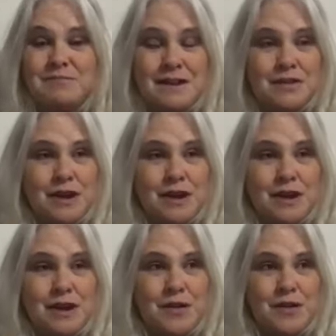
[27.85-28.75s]

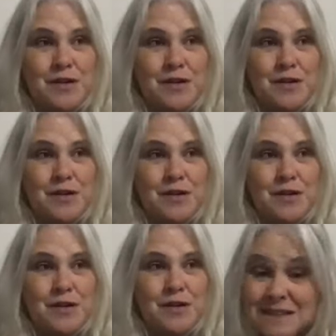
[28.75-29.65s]
my
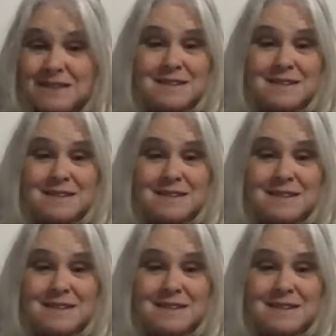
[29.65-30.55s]
ask
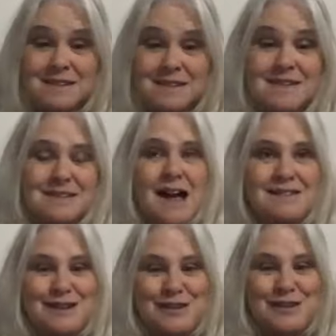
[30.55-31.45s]
is
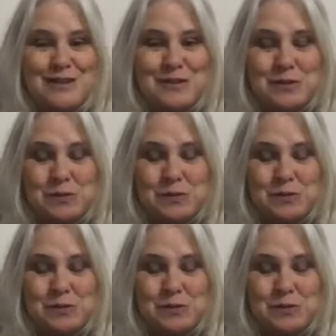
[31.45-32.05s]
that